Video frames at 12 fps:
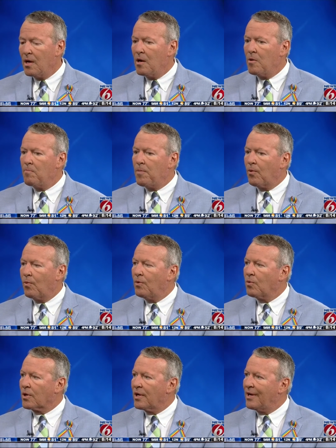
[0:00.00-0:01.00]
But we
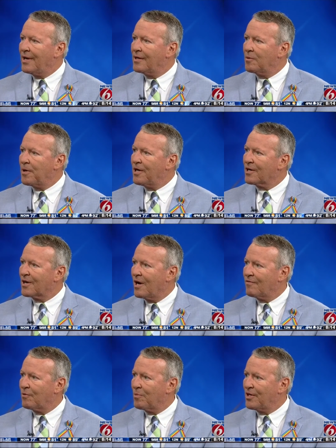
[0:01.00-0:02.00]
were getting independent
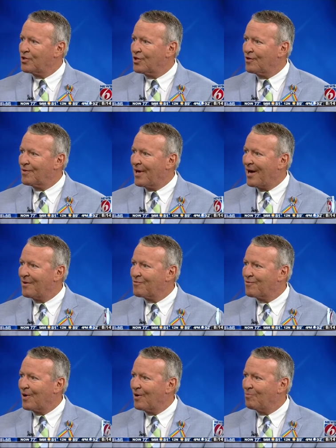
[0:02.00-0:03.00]
confirmation of that
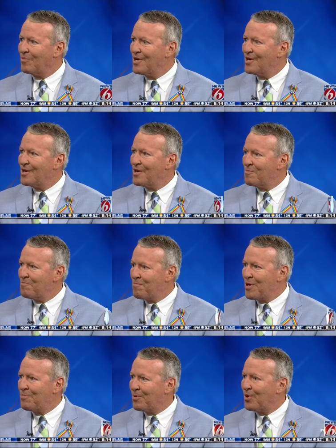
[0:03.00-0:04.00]
from
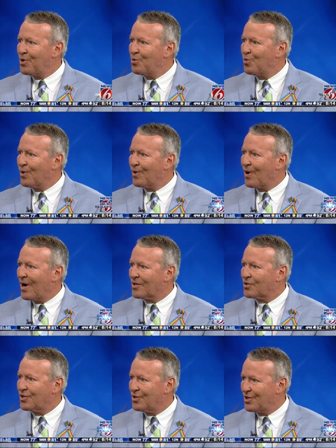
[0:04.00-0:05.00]
people who were
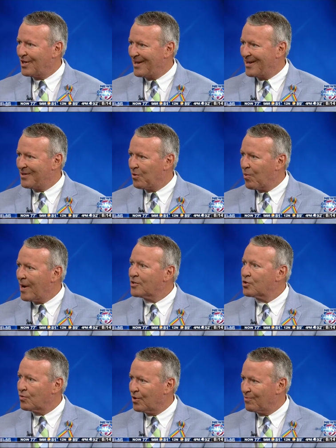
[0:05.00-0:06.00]
hostage in, in the there.
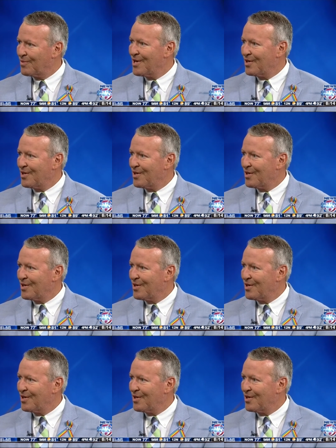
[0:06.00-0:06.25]
restroom.